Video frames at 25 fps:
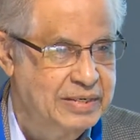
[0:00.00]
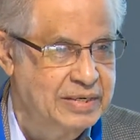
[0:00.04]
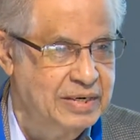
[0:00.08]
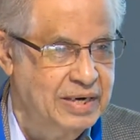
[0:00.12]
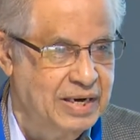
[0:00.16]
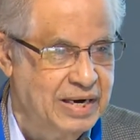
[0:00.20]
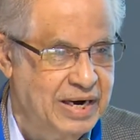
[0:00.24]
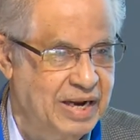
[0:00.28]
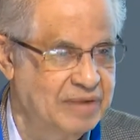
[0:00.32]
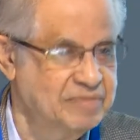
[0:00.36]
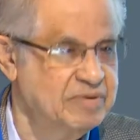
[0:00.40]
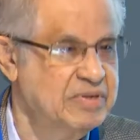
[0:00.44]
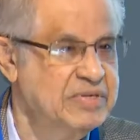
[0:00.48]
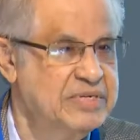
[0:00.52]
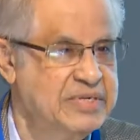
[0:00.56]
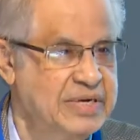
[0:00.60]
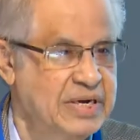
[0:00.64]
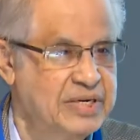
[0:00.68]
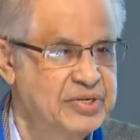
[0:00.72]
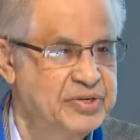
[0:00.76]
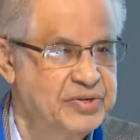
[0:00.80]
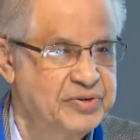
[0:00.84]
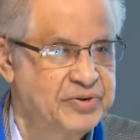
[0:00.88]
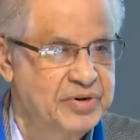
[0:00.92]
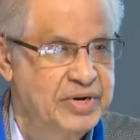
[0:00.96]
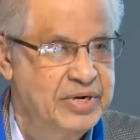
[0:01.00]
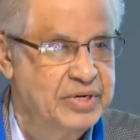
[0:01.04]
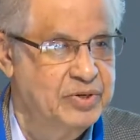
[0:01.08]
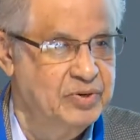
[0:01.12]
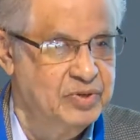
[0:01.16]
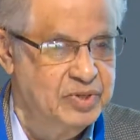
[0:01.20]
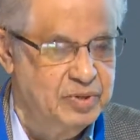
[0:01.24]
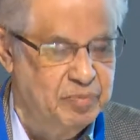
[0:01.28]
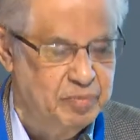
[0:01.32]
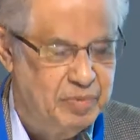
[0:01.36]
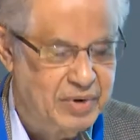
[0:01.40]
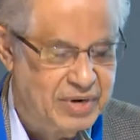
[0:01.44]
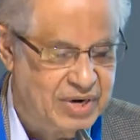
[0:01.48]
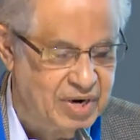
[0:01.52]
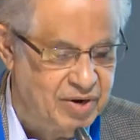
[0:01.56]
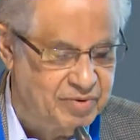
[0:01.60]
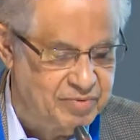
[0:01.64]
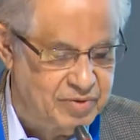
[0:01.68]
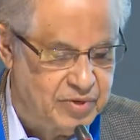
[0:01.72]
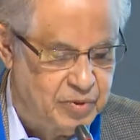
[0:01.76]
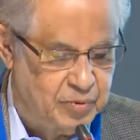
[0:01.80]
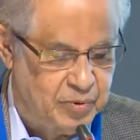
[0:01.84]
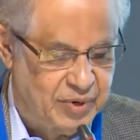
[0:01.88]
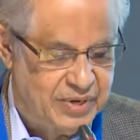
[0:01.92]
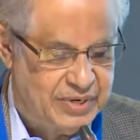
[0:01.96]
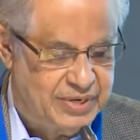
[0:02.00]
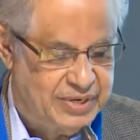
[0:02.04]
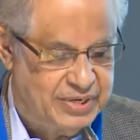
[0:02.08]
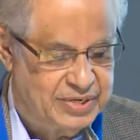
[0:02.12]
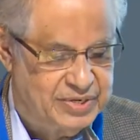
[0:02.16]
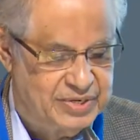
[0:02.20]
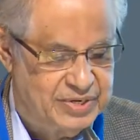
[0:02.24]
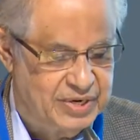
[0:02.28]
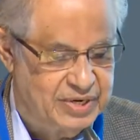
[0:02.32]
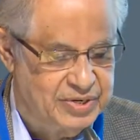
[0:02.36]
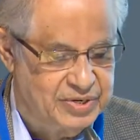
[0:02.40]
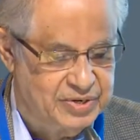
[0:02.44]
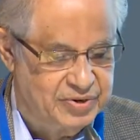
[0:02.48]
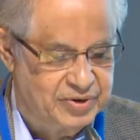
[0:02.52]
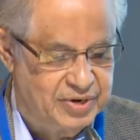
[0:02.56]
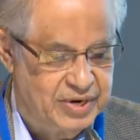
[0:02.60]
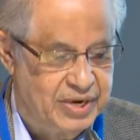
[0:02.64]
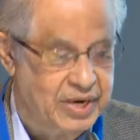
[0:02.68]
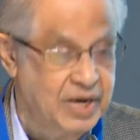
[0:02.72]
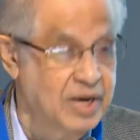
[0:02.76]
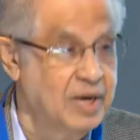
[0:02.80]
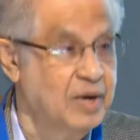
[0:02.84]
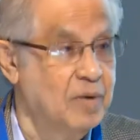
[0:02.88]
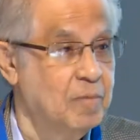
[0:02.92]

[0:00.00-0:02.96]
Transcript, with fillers: 11th century to the middle of the 20th century,